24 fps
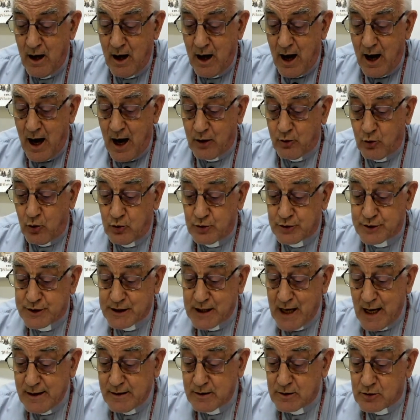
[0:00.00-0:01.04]
A
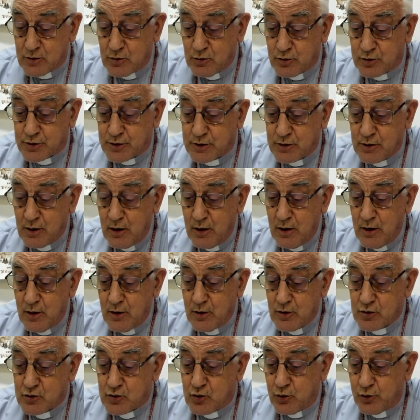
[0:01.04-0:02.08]
consensus
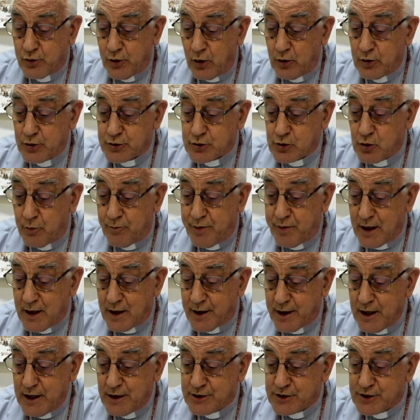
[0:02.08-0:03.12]
should also be
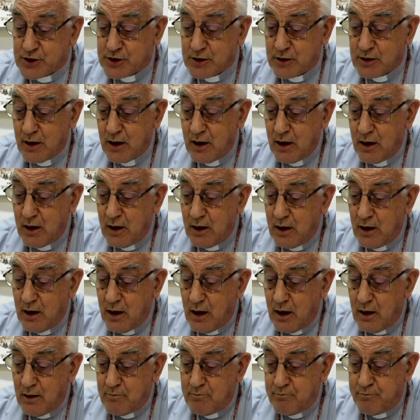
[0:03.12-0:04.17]
reached
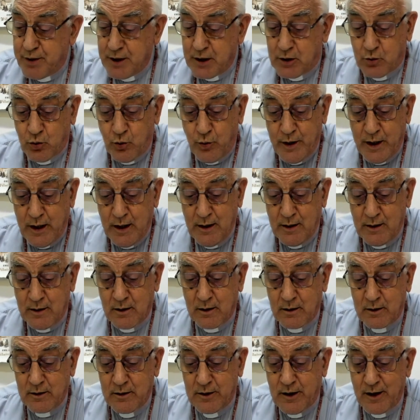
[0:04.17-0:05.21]

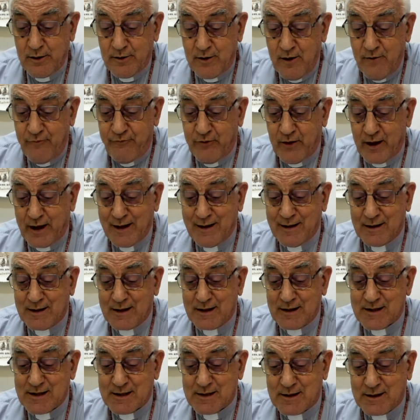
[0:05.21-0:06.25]
between the different
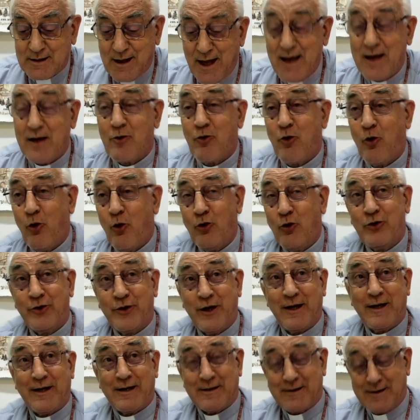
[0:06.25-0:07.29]

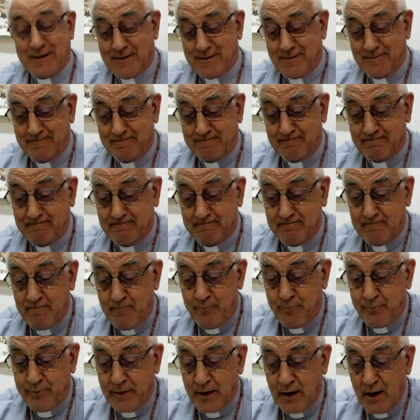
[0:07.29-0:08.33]
stakeholders
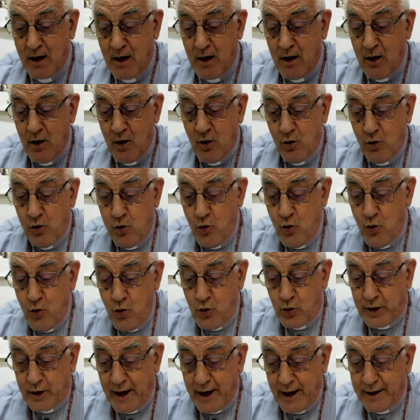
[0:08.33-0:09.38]

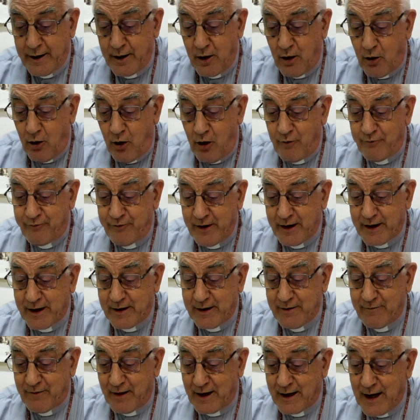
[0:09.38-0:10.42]
who can offer
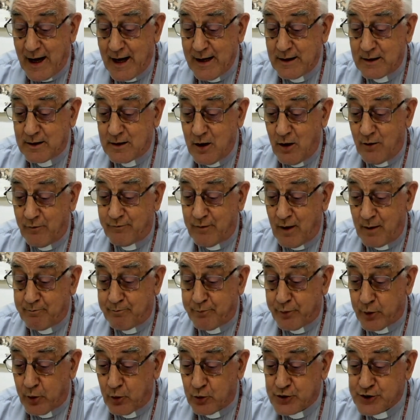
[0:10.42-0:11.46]
a variety of
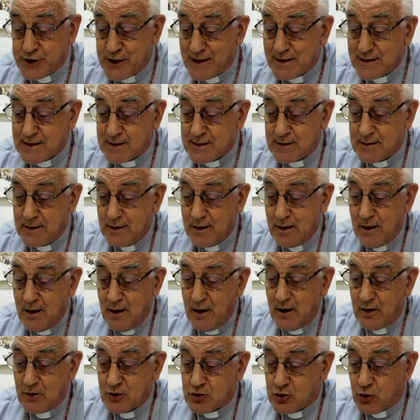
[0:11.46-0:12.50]
approaches,
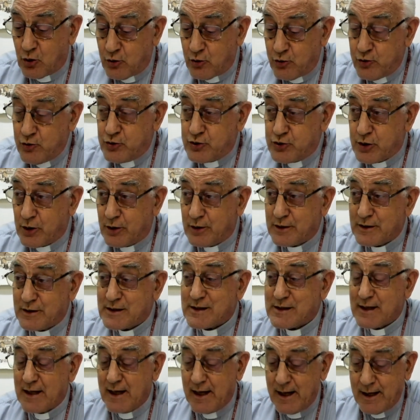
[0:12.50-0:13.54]

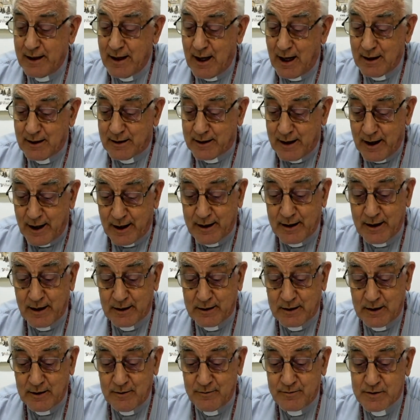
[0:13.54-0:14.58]
solutions, and
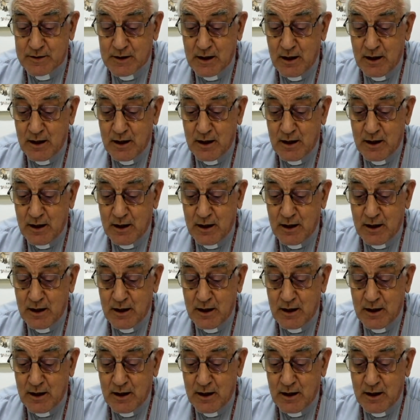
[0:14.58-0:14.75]
alternatives.